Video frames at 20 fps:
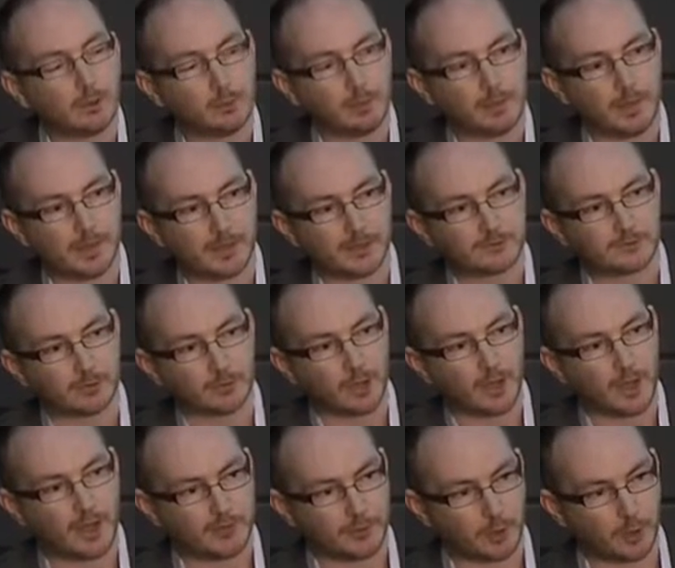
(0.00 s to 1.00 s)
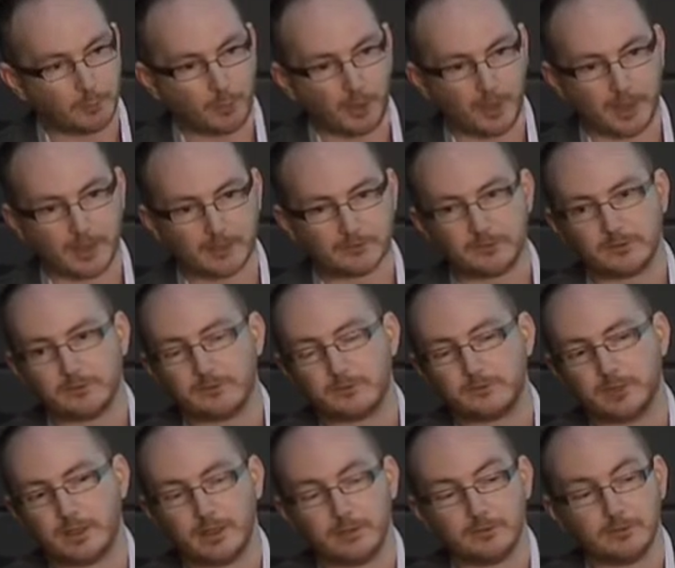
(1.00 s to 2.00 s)
We managed to light the Opera
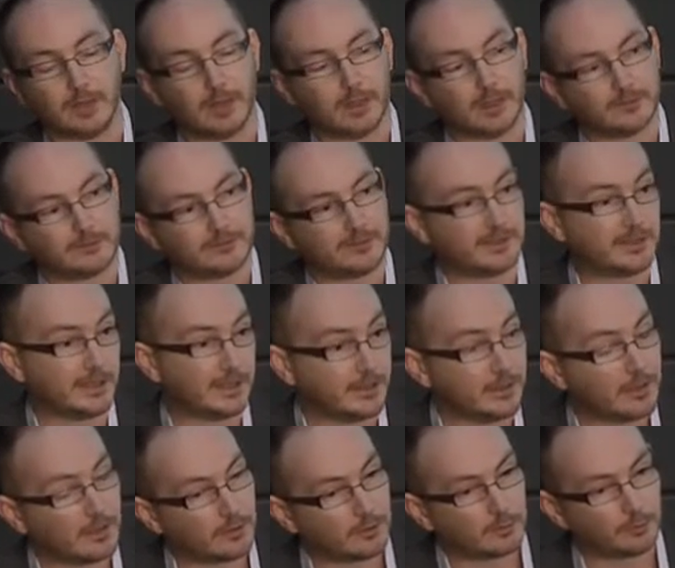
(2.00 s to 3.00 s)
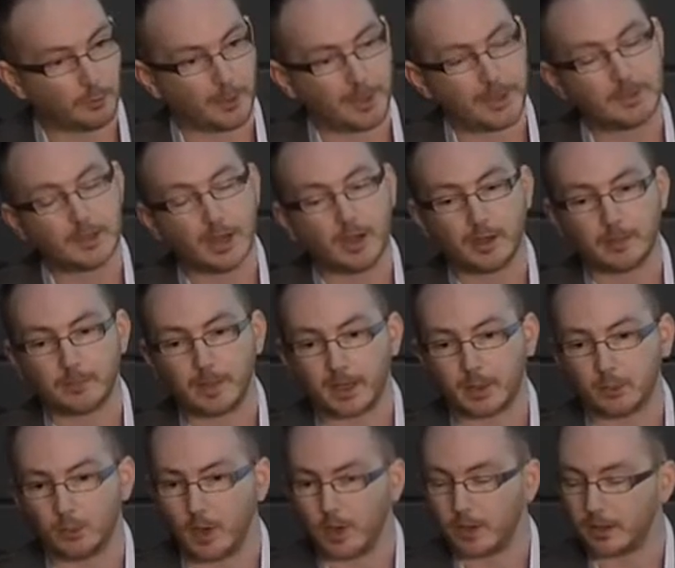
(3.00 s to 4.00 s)
House in Sydney green going
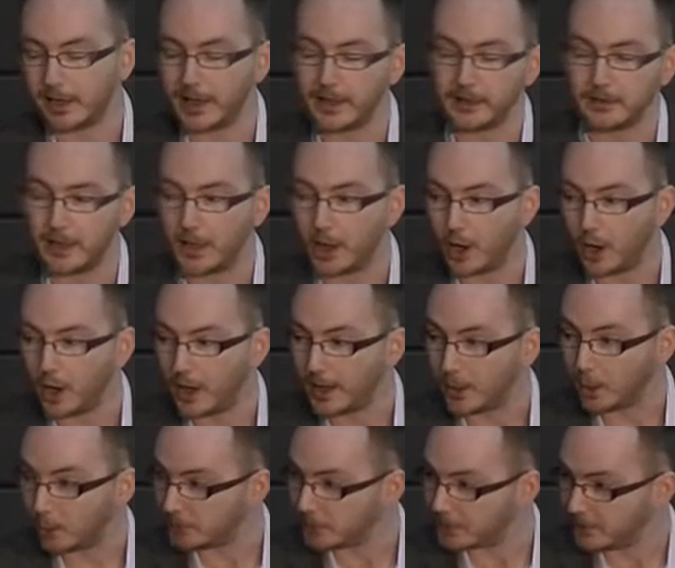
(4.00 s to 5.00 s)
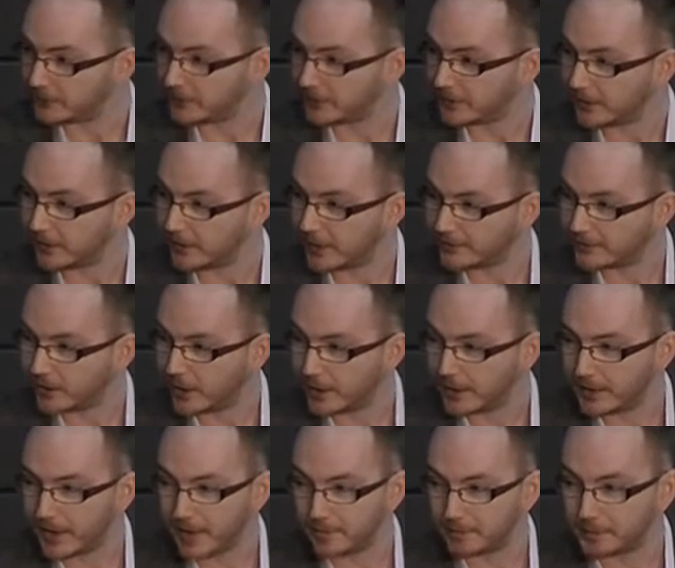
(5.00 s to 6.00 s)
back a while again, and optimistically that's
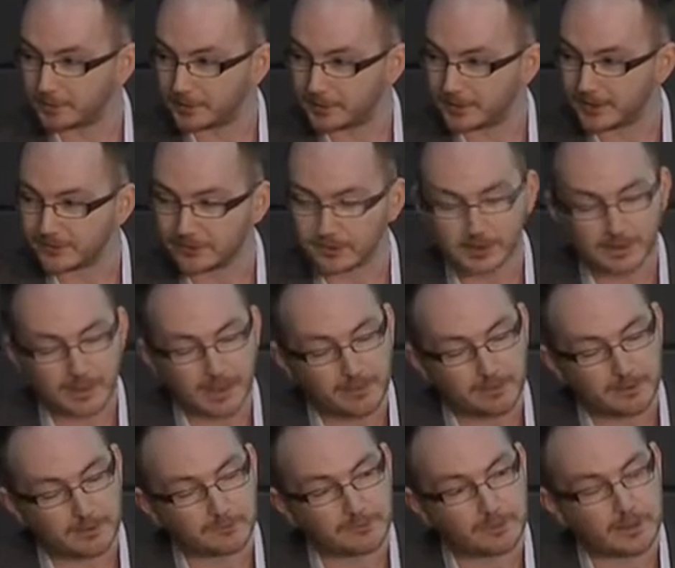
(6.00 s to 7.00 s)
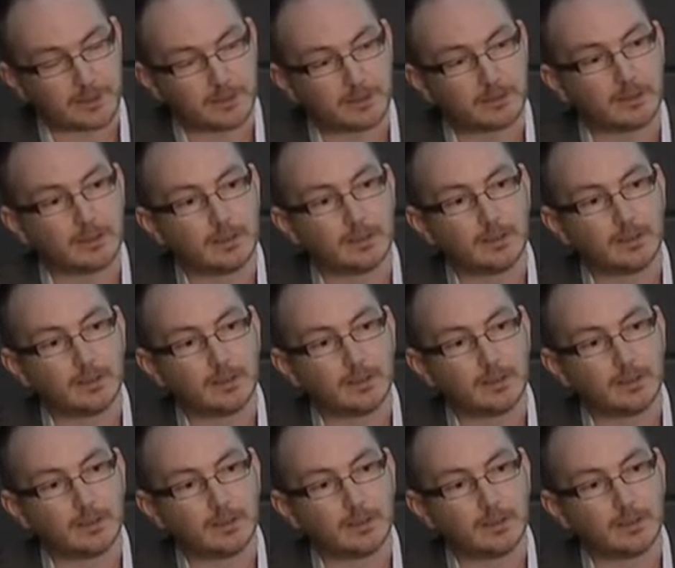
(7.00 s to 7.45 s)
going to happen potentially again this year.